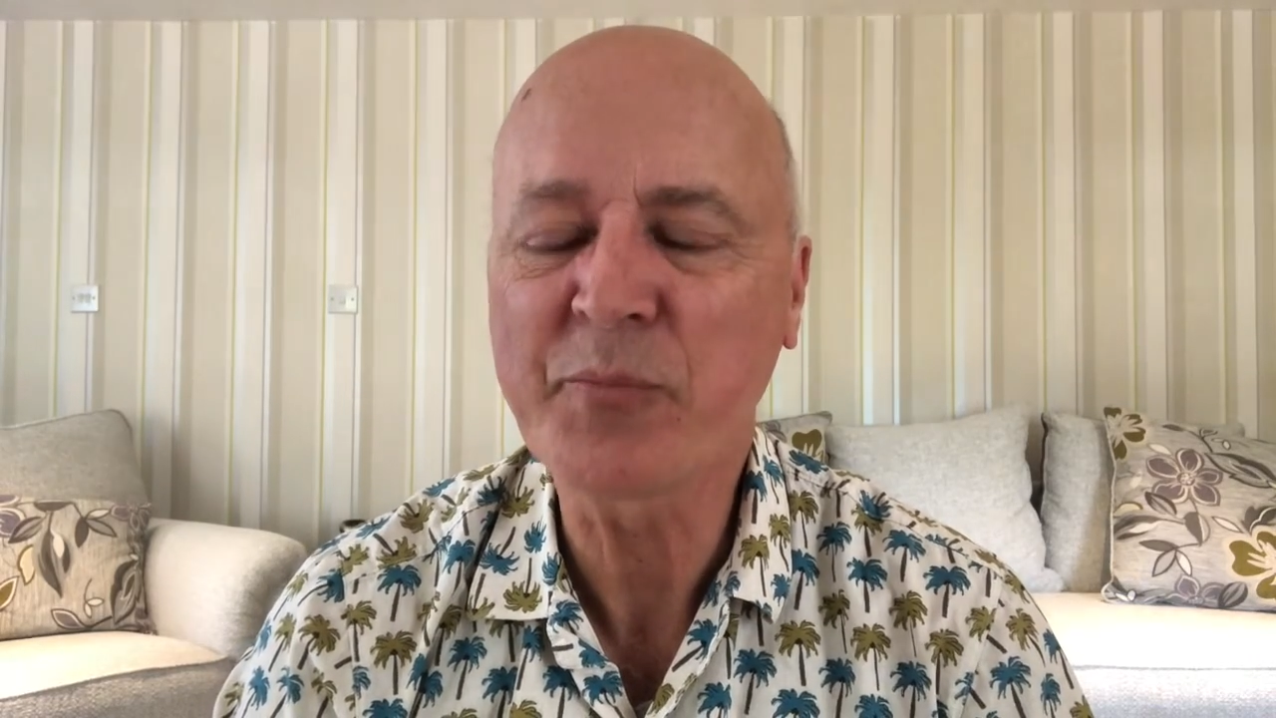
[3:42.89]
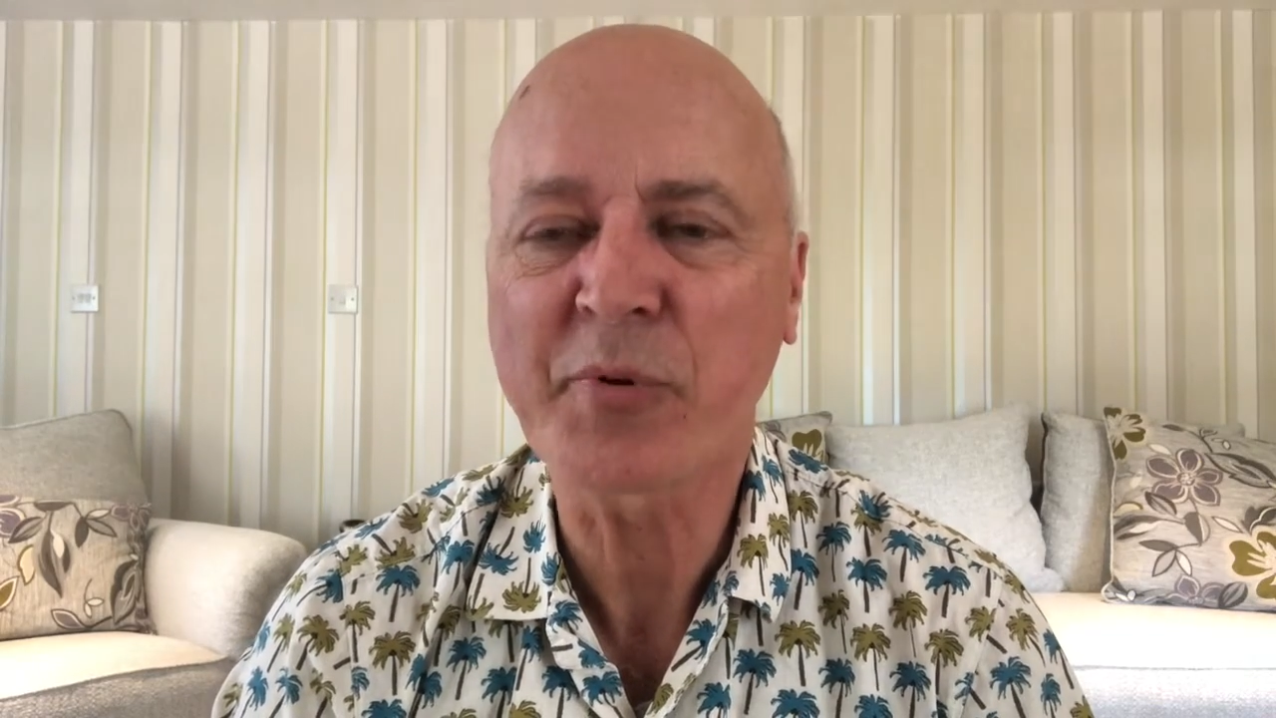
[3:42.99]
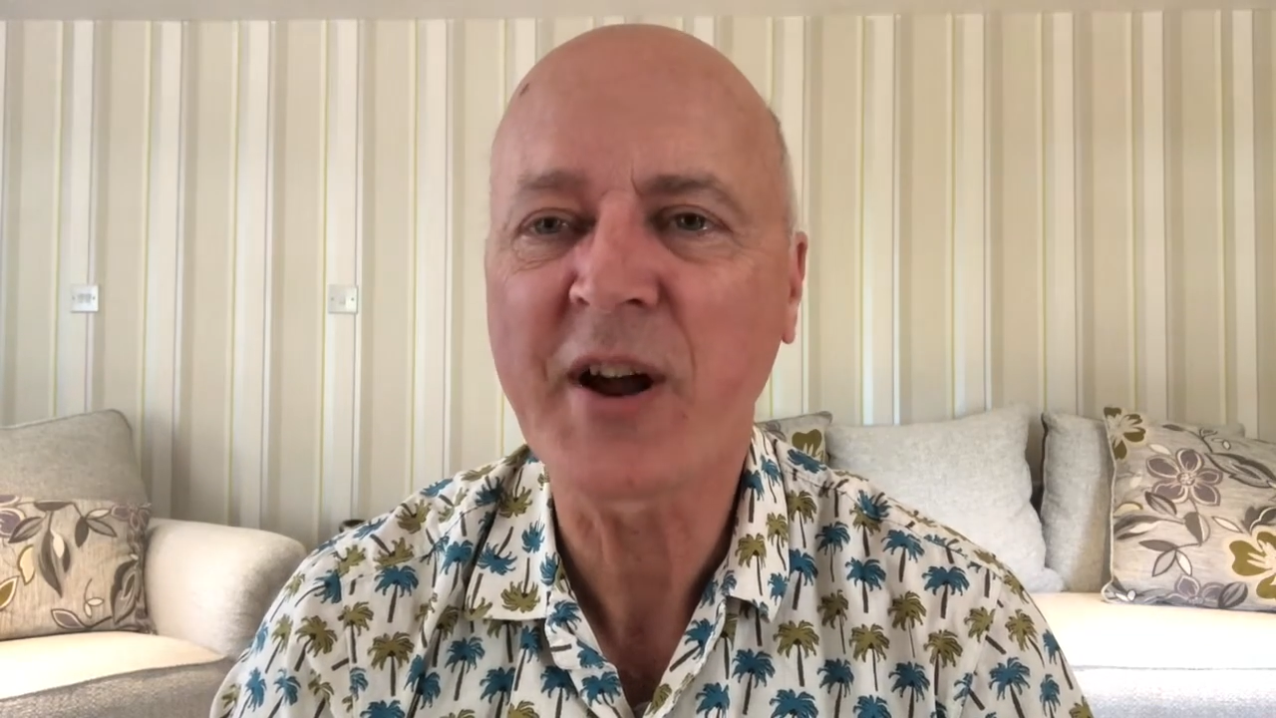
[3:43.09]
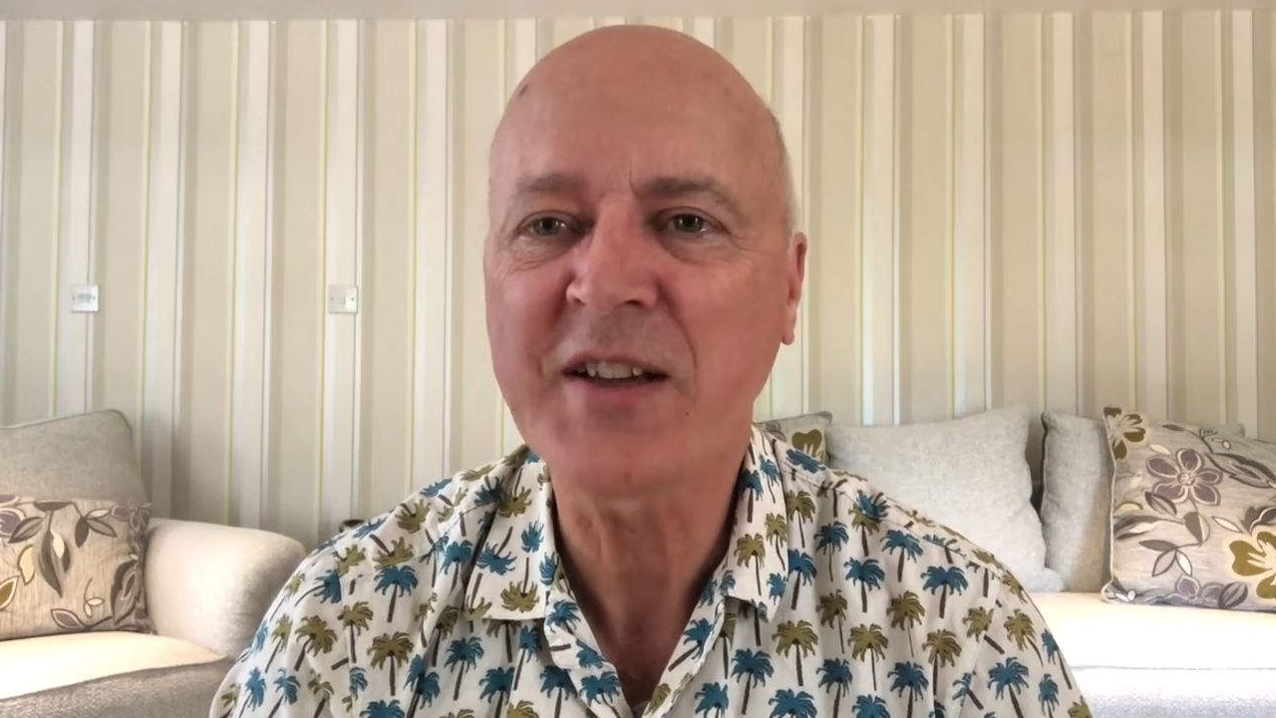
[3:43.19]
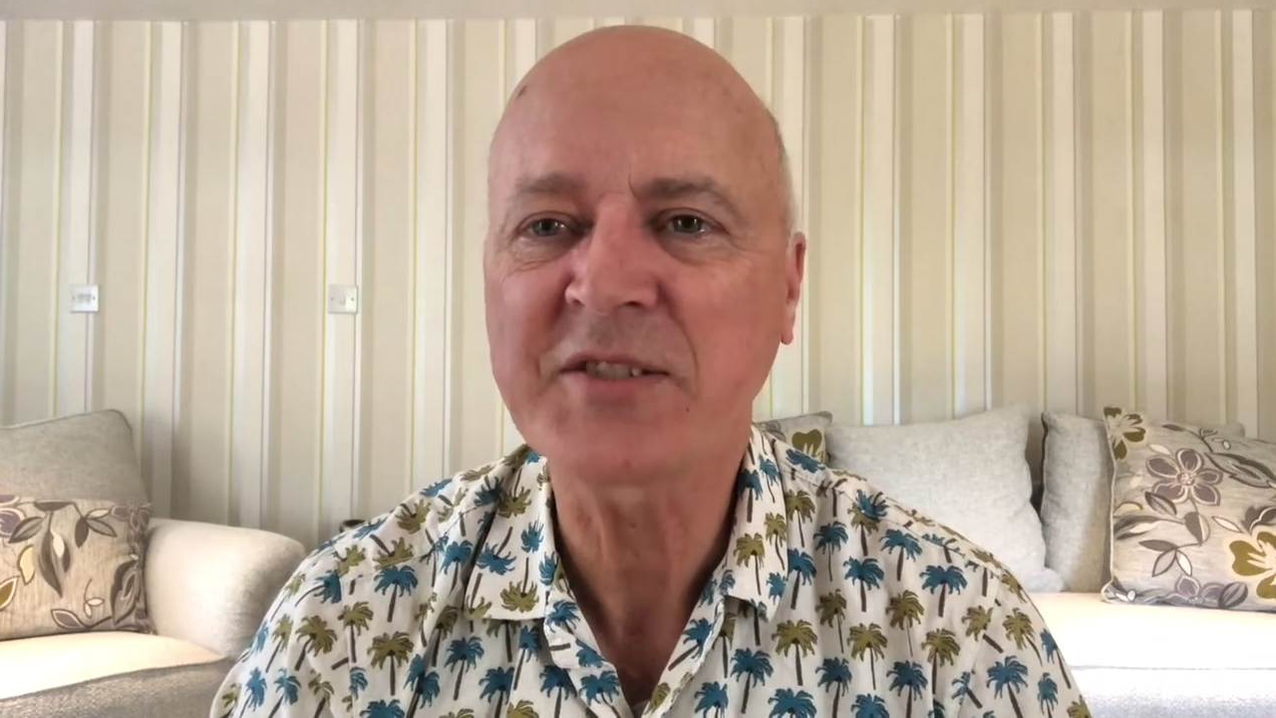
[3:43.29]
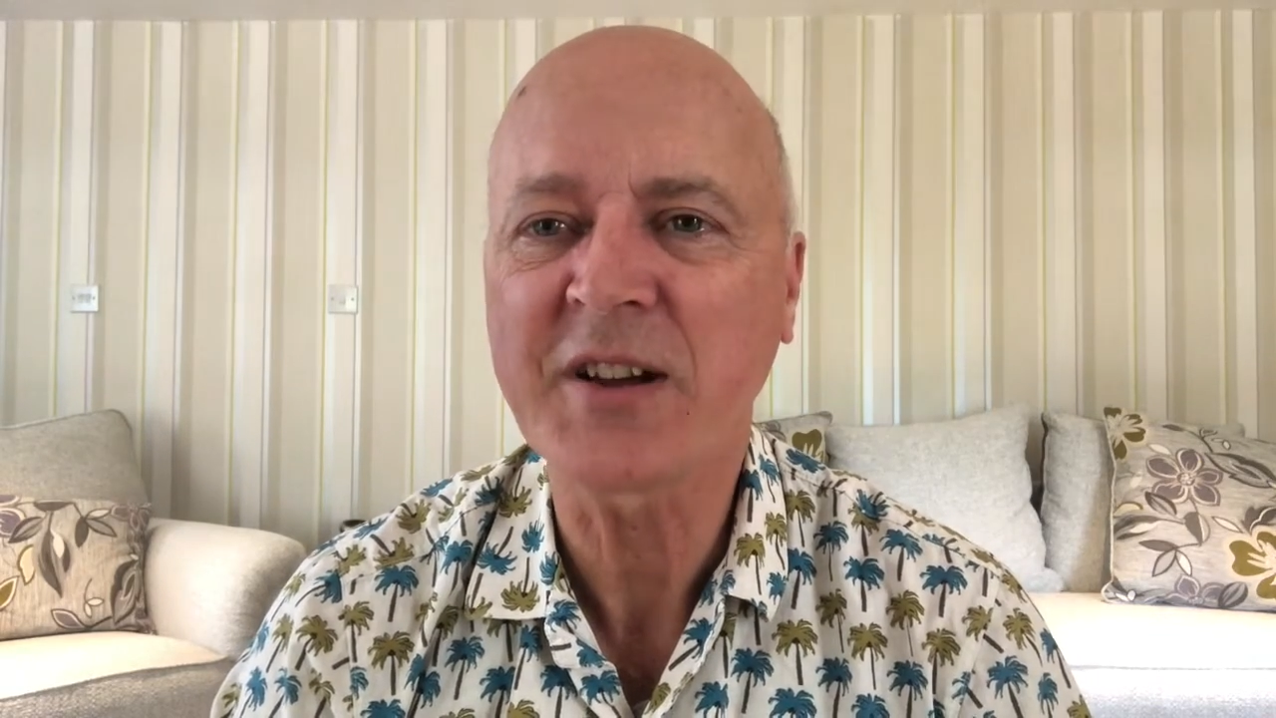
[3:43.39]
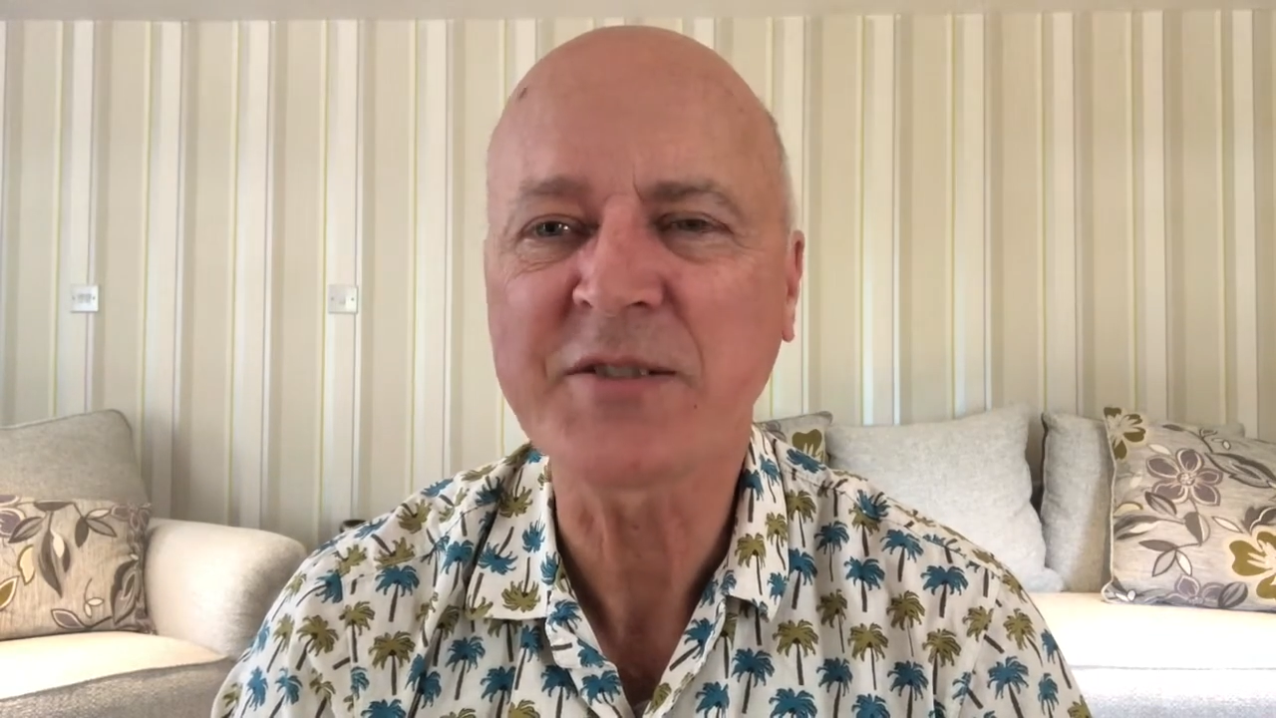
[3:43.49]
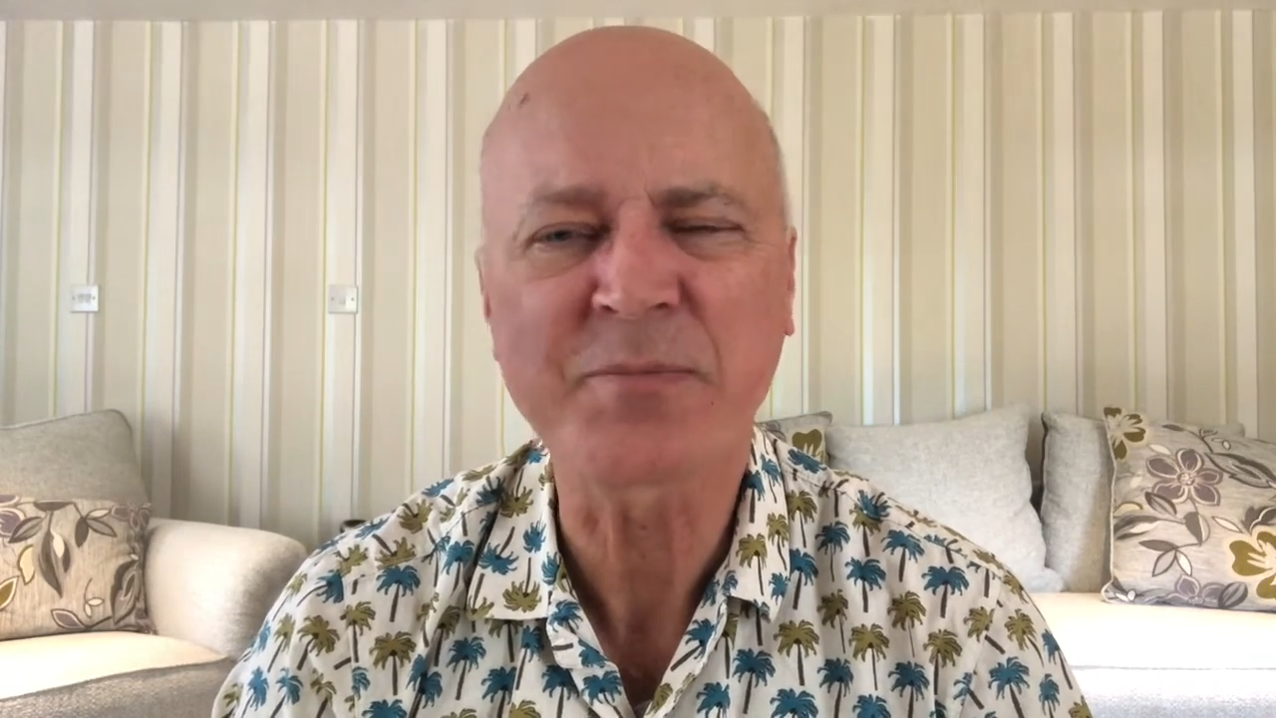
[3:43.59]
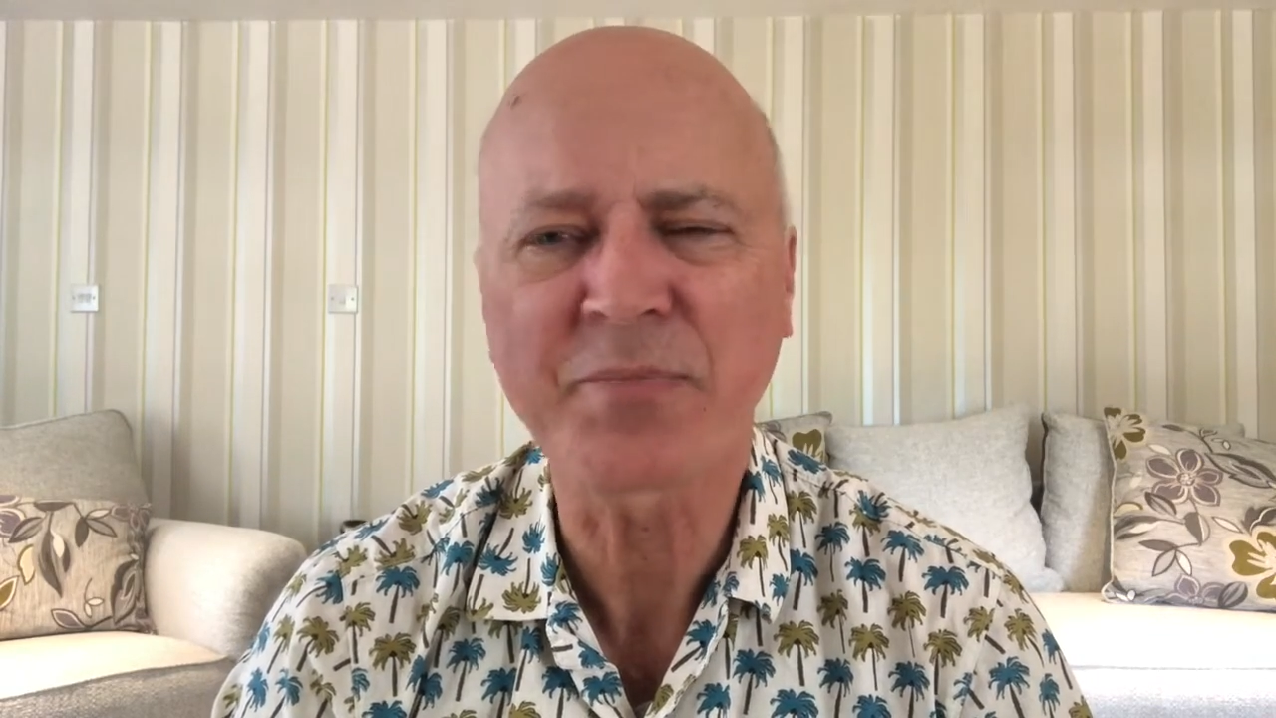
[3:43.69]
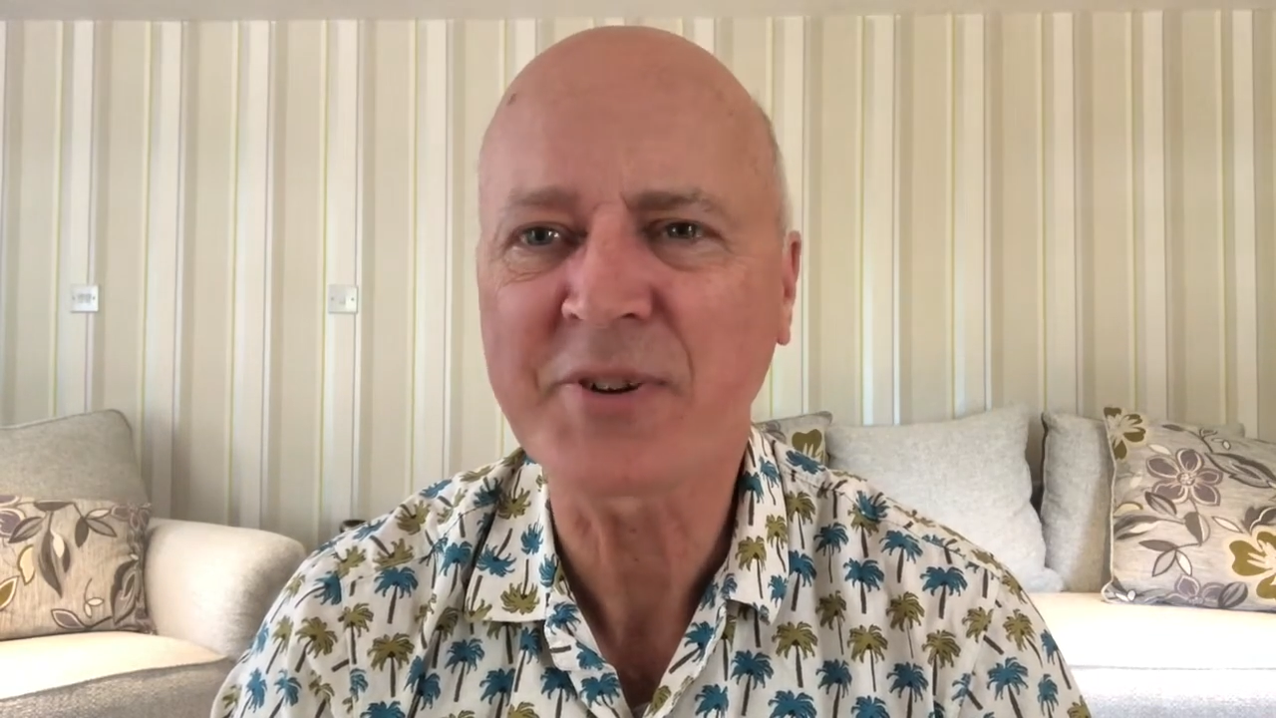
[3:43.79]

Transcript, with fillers: prayer times,